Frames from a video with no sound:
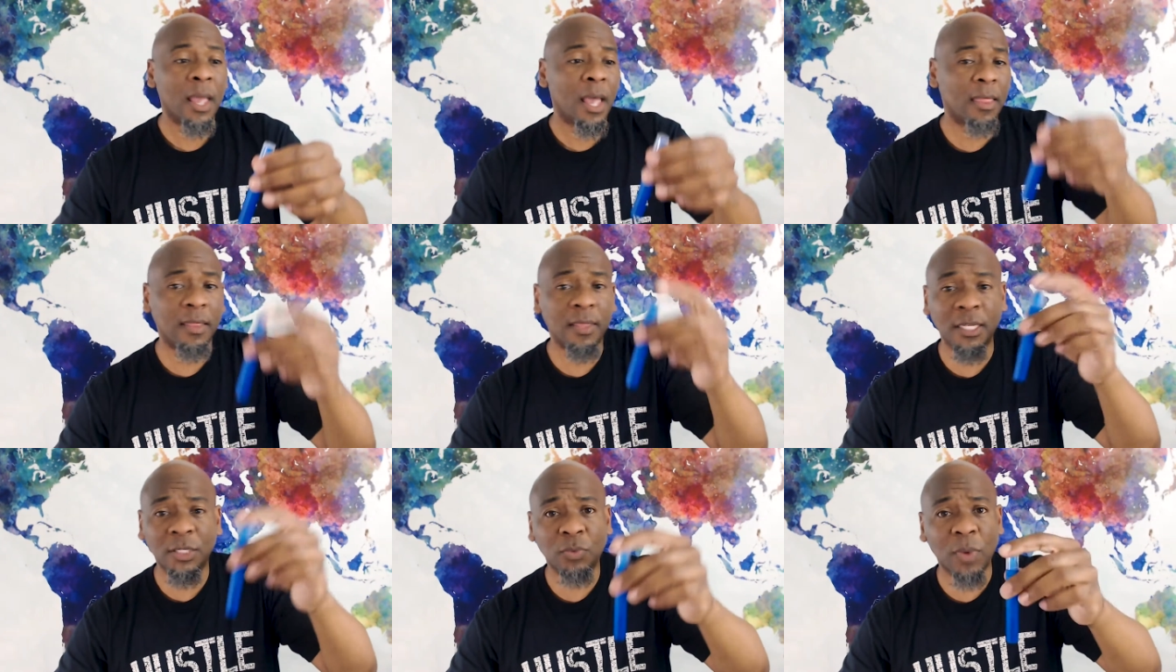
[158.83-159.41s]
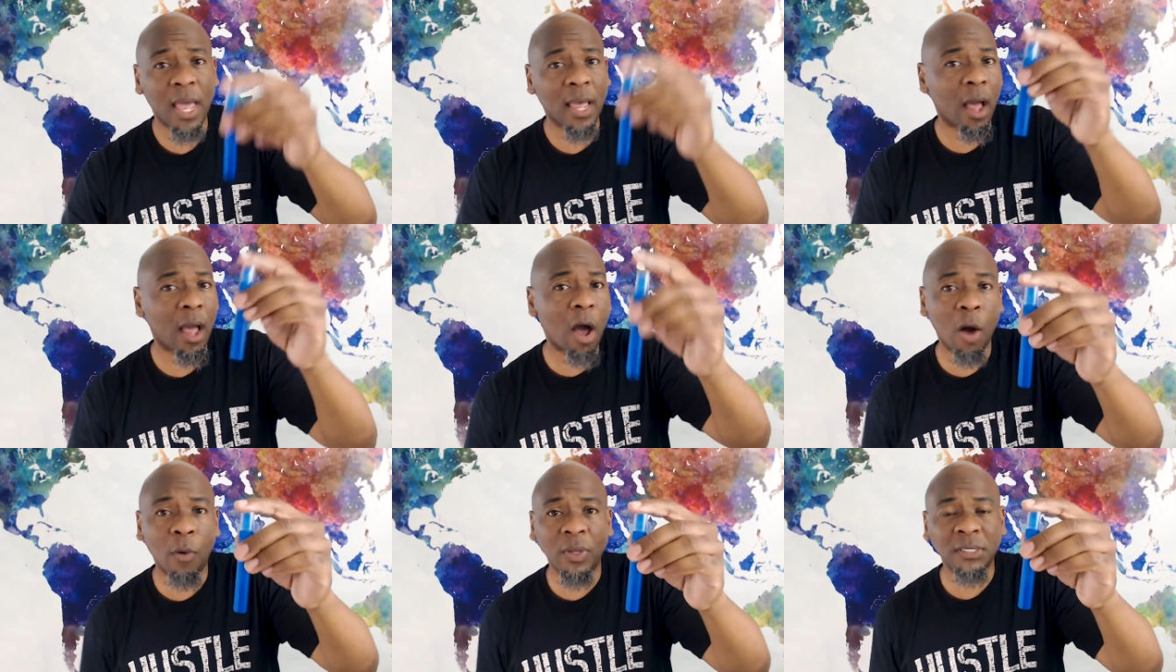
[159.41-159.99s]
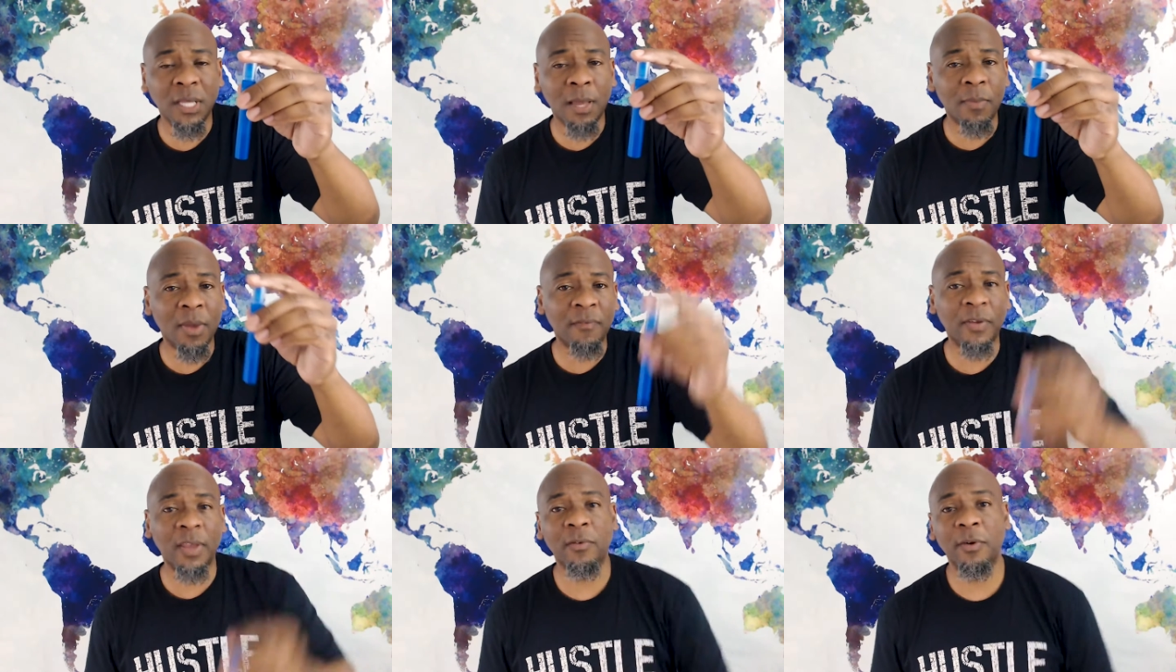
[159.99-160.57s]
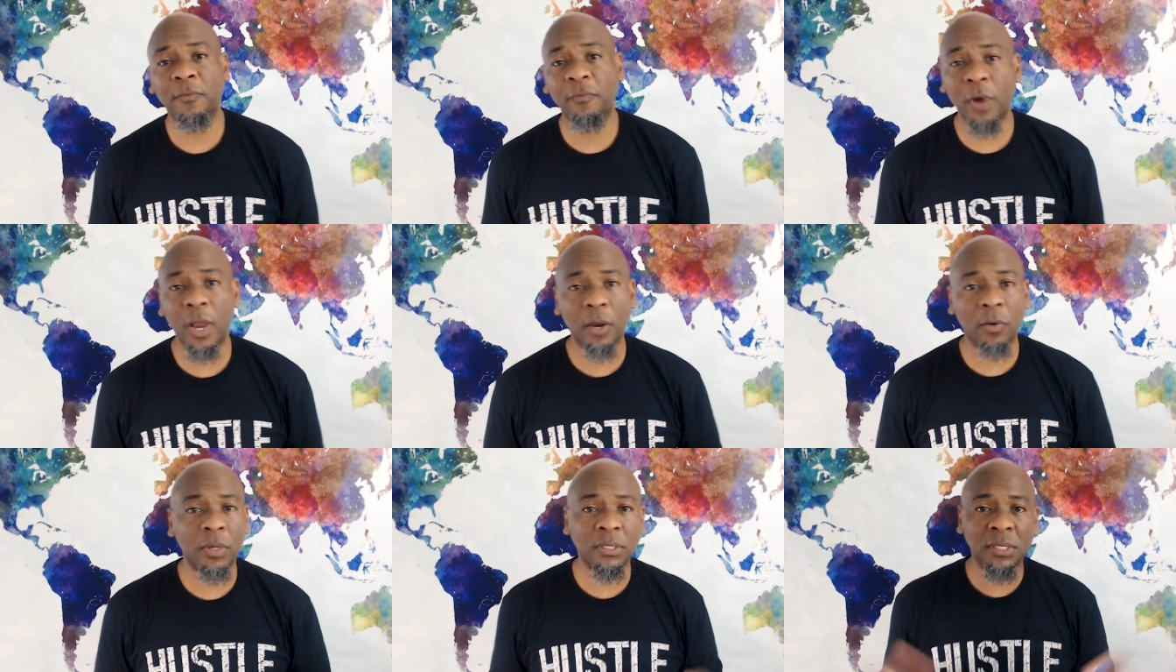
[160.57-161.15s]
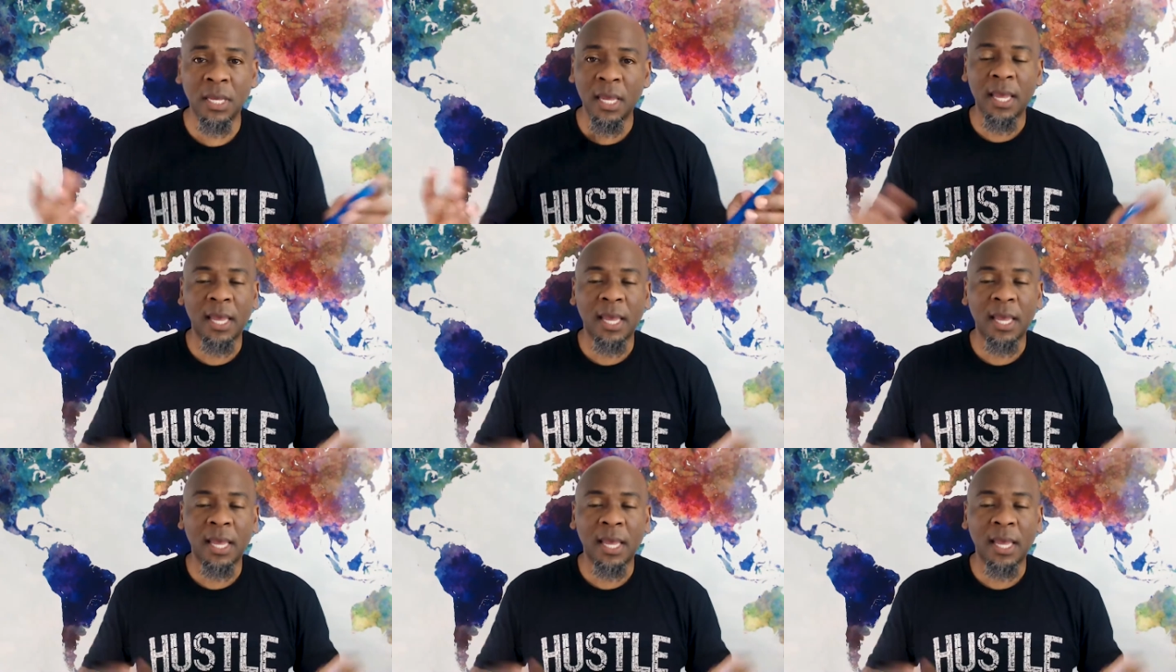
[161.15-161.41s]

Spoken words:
And then this way I always have my favorite fragrance,